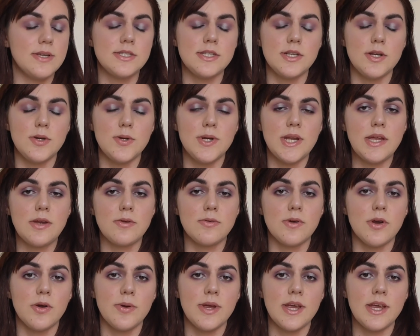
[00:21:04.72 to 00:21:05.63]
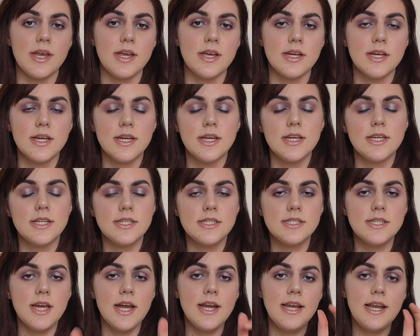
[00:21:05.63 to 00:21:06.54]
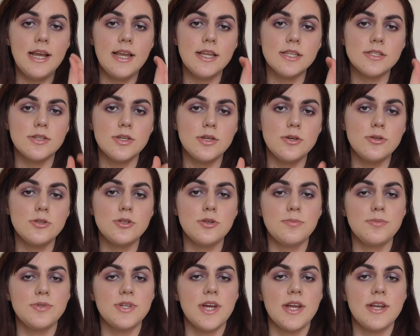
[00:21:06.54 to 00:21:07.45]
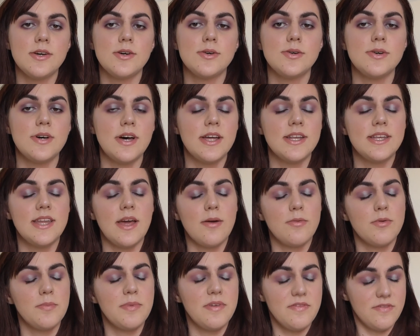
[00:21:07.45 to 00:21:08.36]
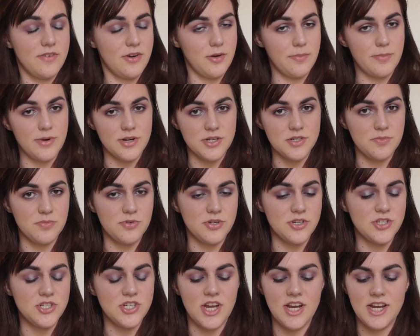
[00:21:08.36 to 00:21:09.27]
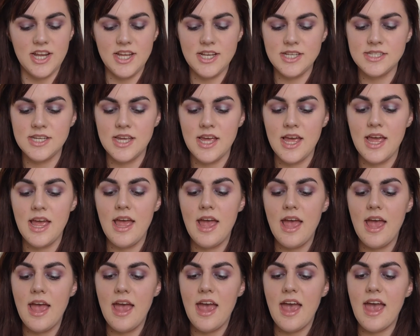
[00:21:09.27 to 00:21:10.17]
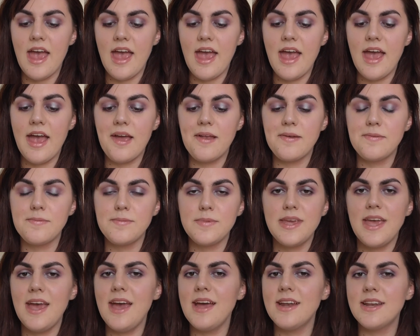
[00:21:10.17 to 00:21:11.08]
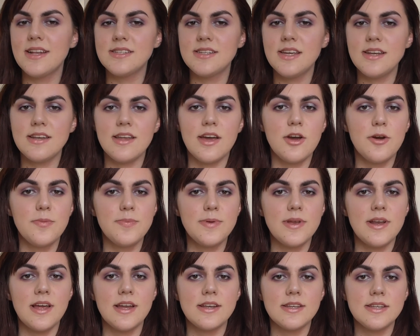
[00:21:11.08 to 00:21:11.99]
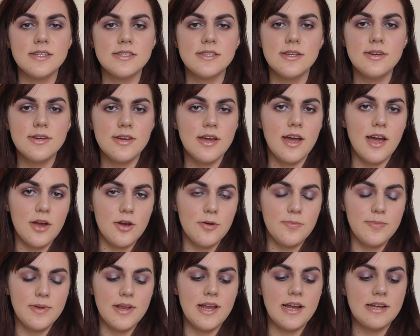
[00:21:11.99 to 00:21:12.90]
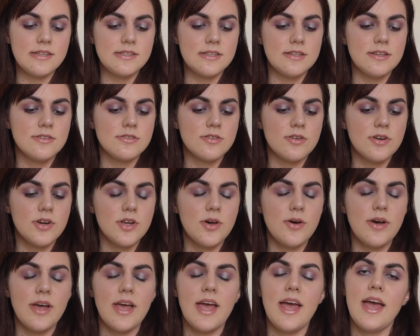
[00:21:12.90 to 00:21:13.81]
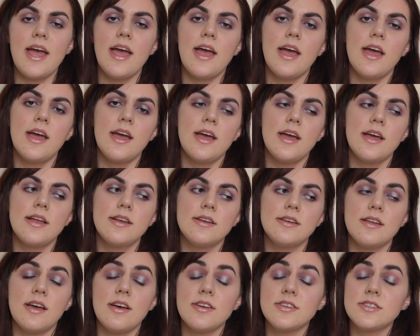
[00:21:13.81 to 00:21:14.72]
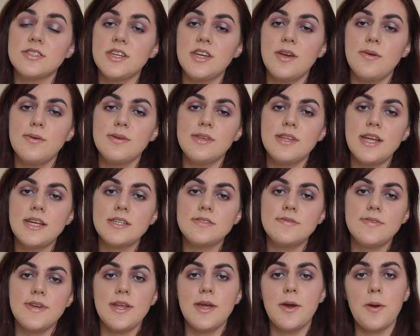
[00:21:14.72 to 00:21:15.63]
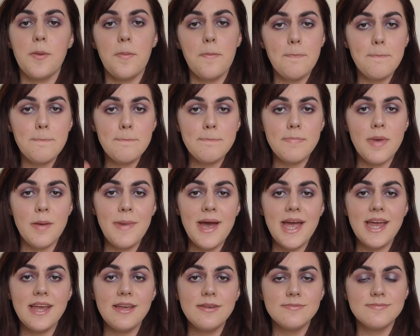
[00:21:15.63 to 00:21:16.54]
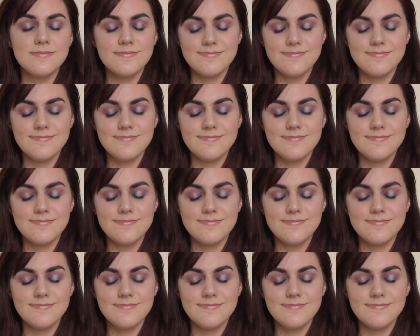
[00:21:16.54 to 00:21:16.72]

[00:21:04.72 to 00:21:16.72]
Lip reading: slowly growing tiny little YouTube channel, that would be very much appreciated. And yeah, that's it. I hope you liked this look, I hope you liked the tutorial, and I'll see you in the next video. Bye bye!